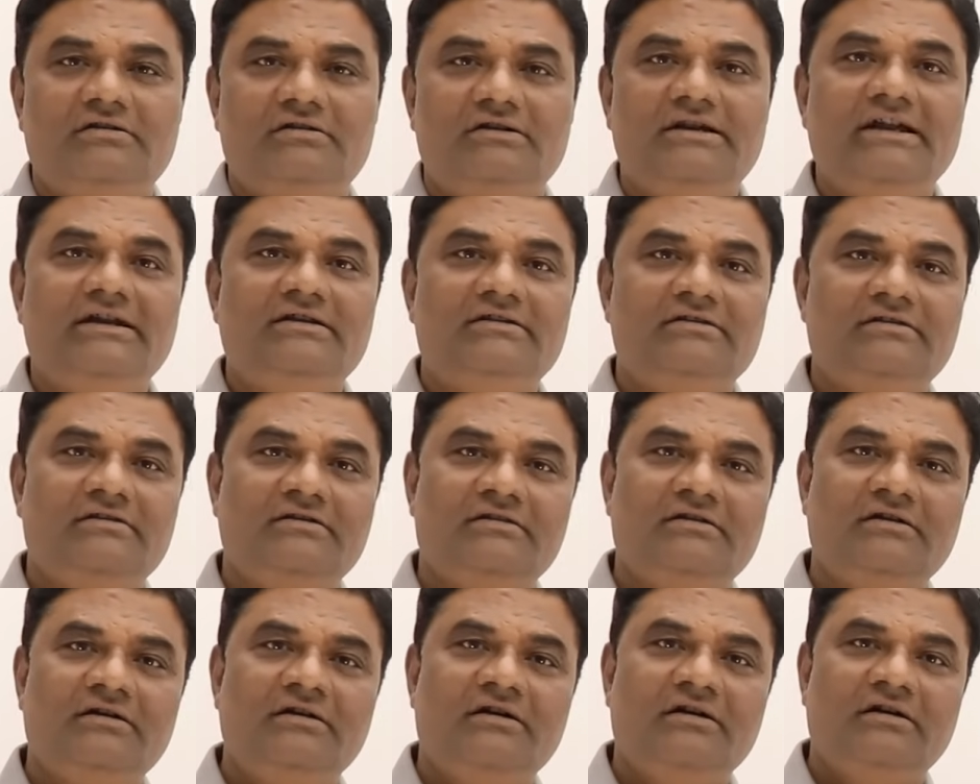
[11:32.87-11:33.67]

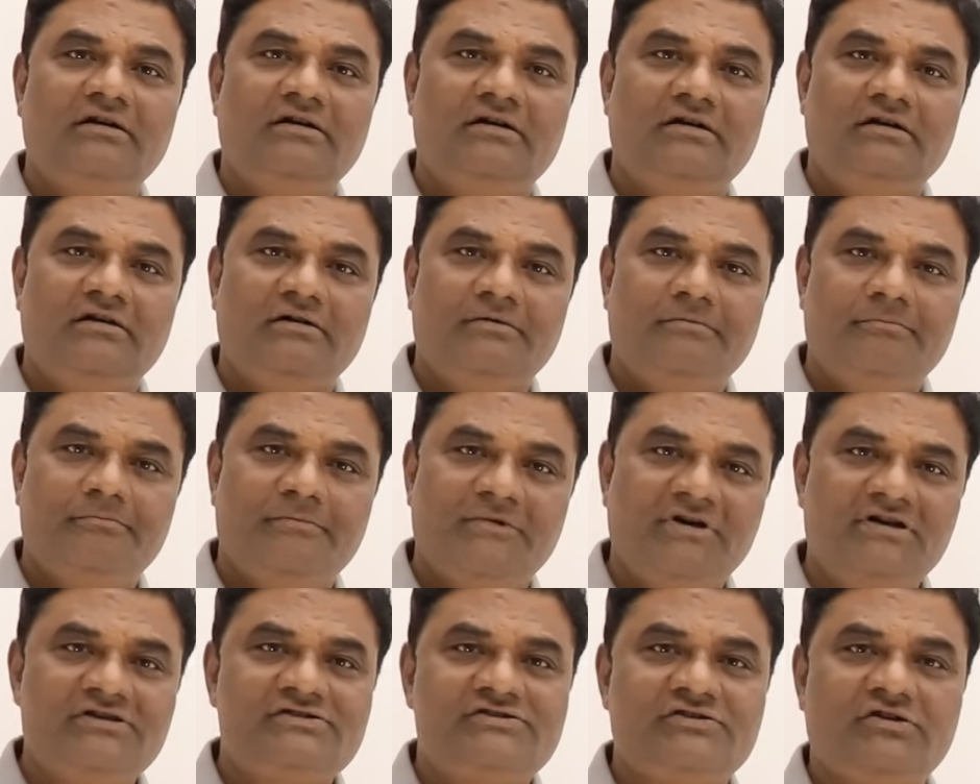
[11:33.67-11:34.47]
Then,
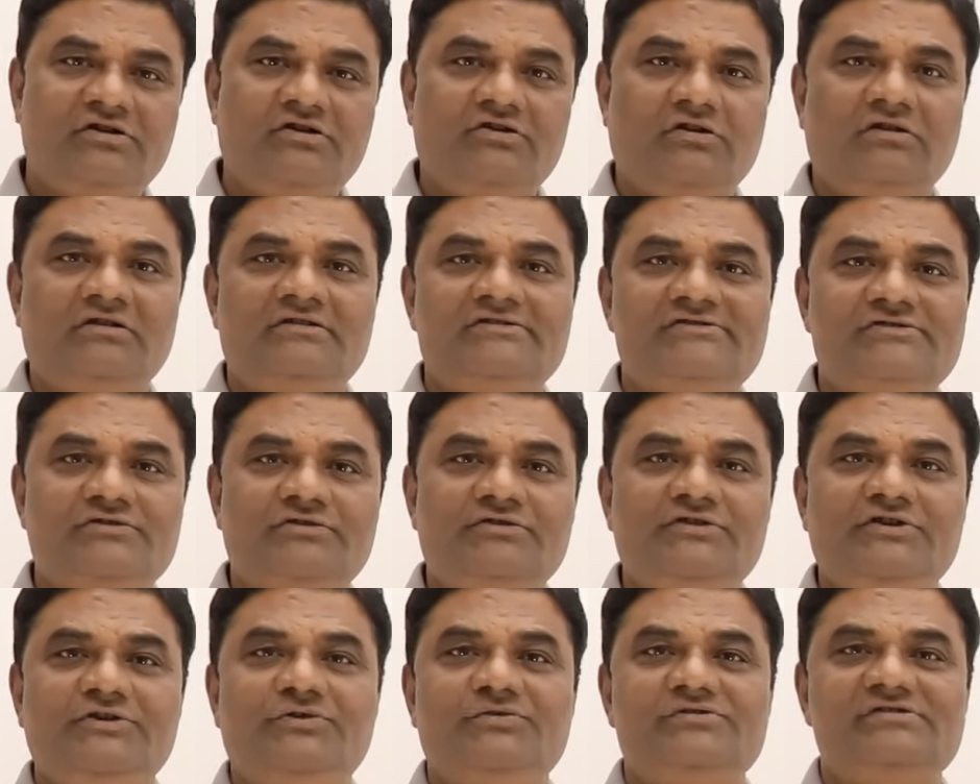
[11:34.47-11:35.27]
merge sort
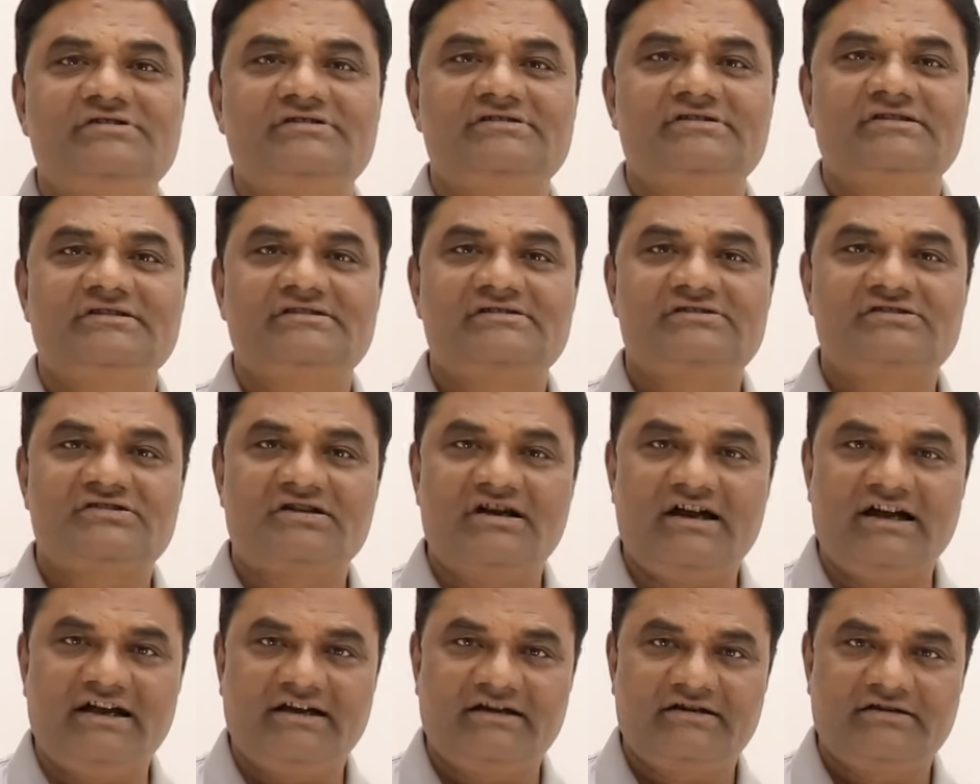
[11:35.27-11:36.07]
also uses a
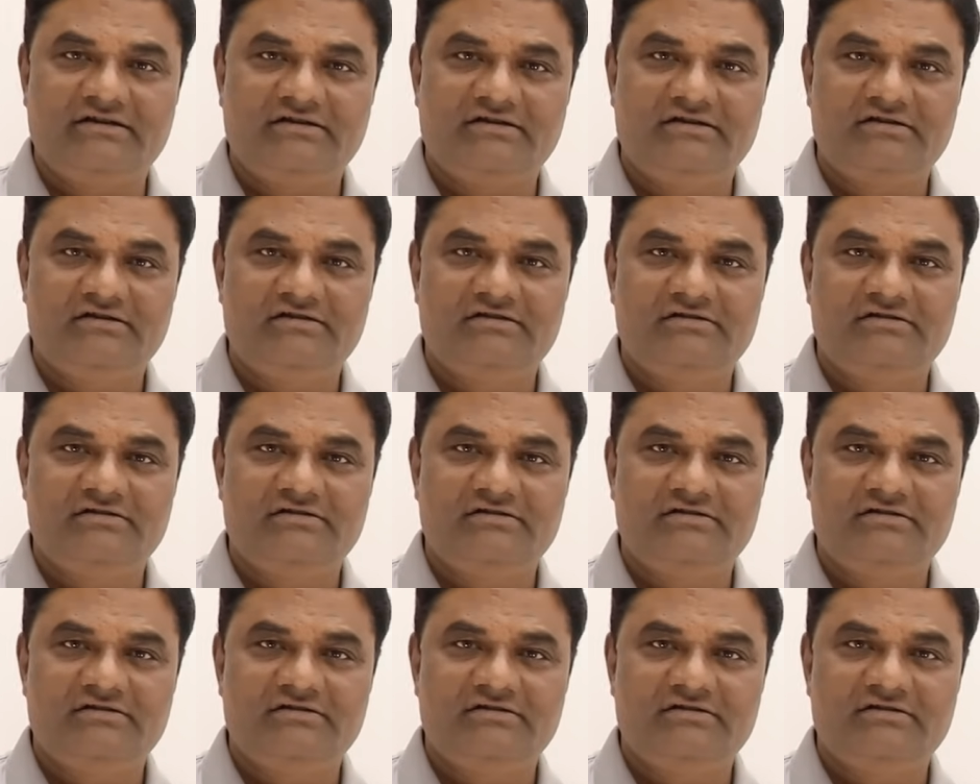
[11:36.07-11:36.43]
stack.